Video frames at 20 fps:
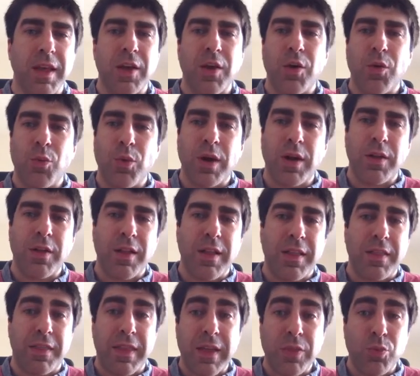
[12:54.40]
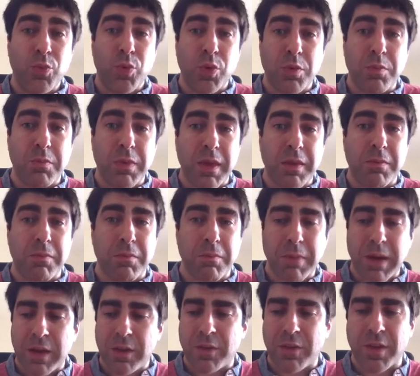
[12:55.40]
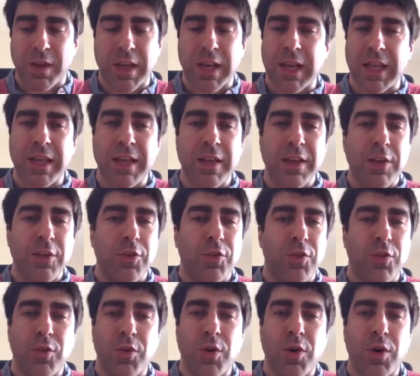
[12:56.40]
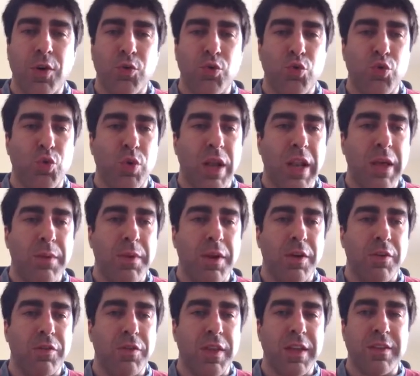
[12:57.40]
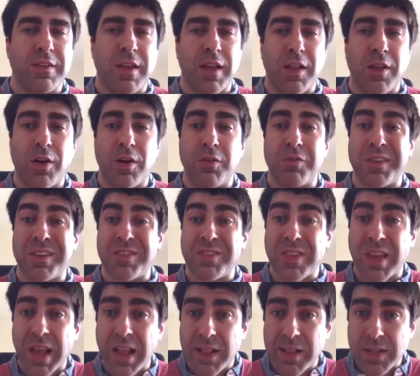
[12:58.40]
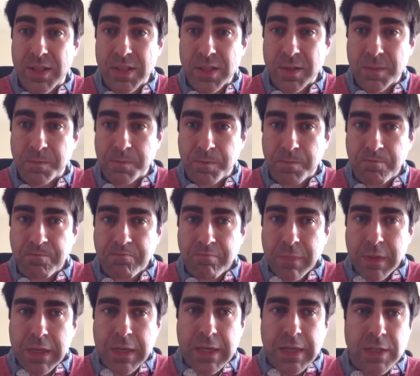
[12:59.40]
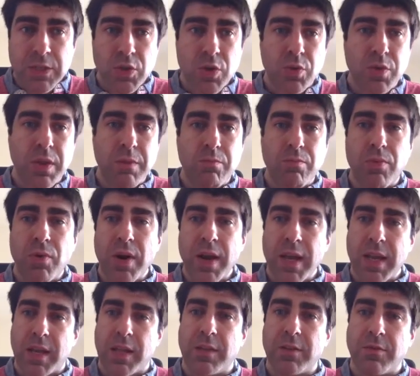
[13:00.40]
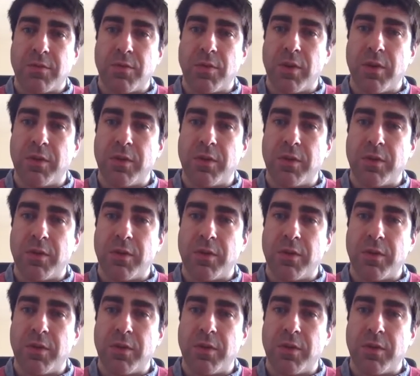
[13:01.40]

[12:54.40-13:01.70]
Well, that would mean basically to go to a level of detail of the cells. So the brain is full of